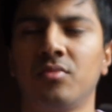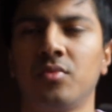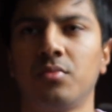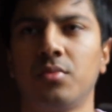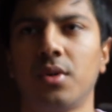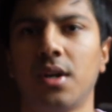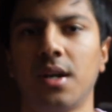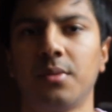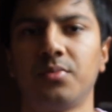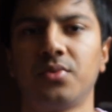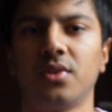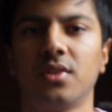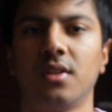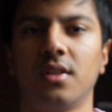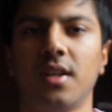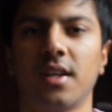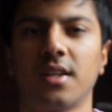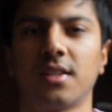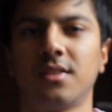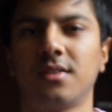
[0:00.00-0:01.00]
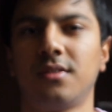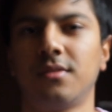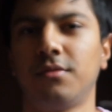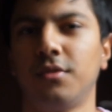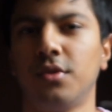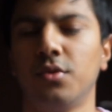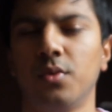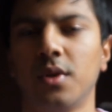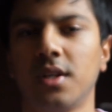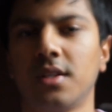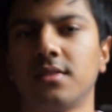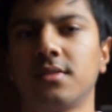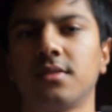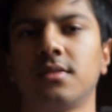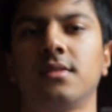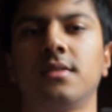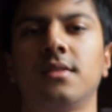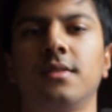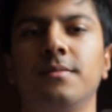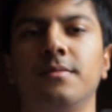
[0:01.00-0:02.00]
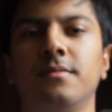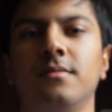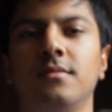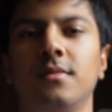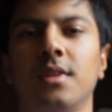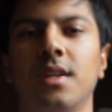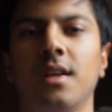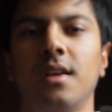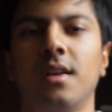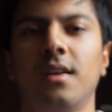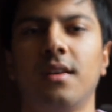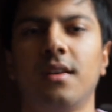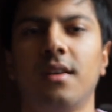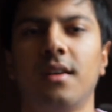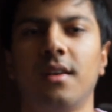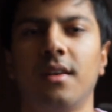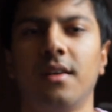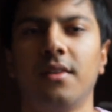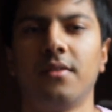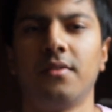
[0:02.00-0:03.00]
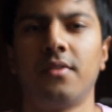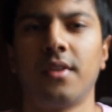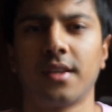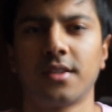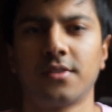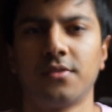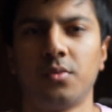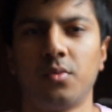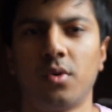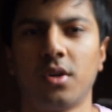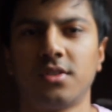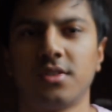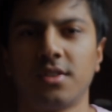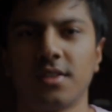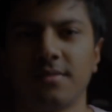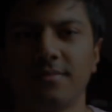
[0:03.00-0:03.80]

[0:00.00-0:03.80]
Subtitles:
perhaps in the next few weeks. And thanks for watching.